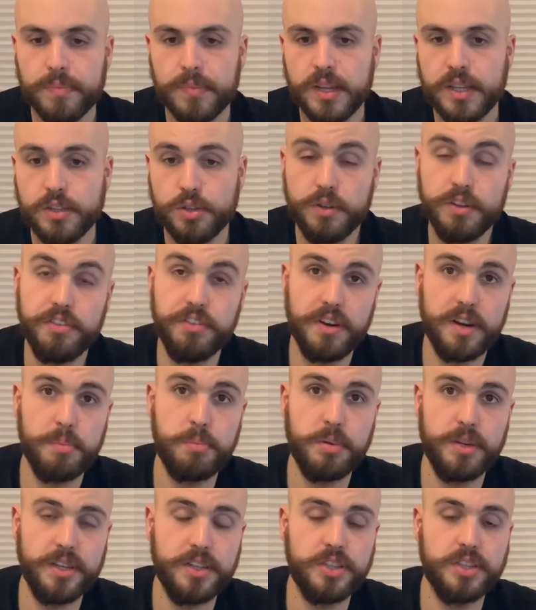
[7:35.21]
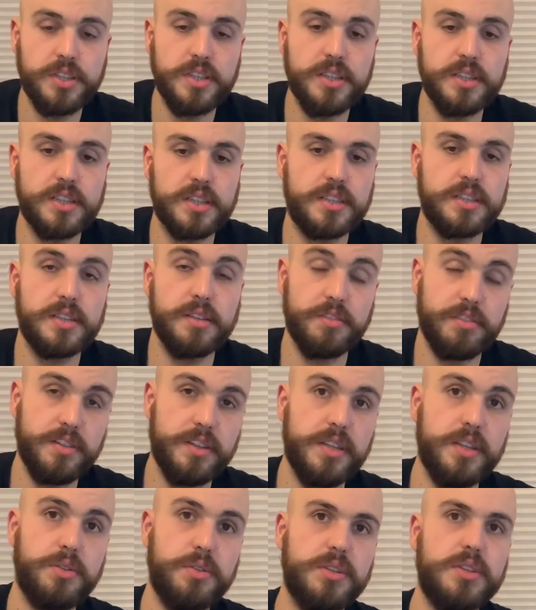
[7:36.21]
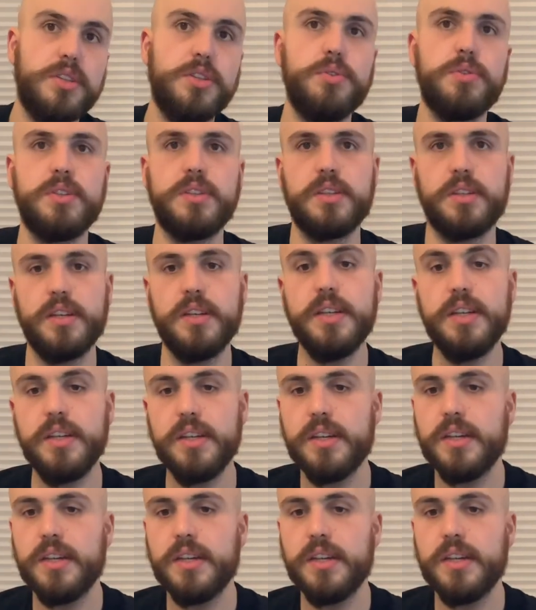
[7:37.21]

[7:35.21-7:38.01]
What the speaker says: So if you're a PhD, this is something interesting to study.